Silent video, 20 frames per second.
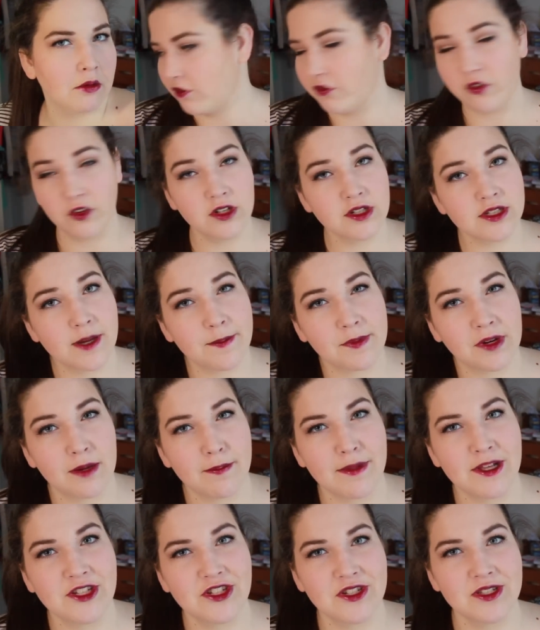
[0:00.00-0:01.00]
First, I'm going to
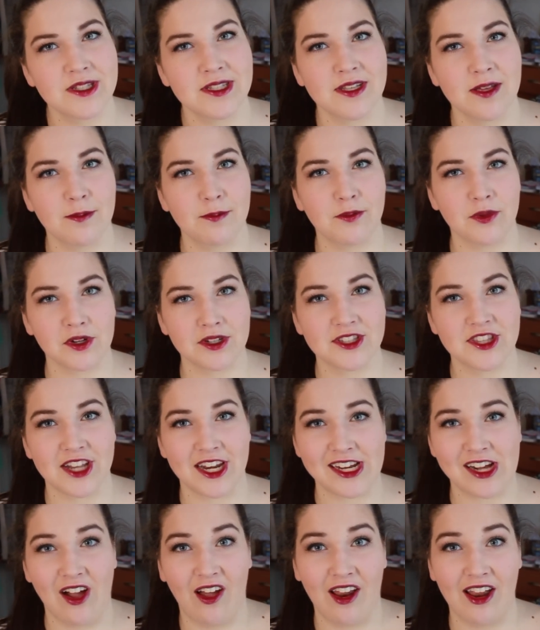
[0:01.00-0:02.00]
mention some books that
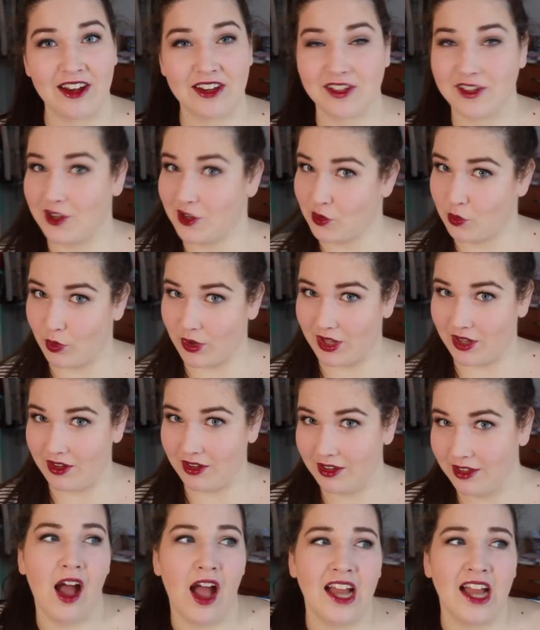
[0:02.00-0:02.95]
I got at Goodwill.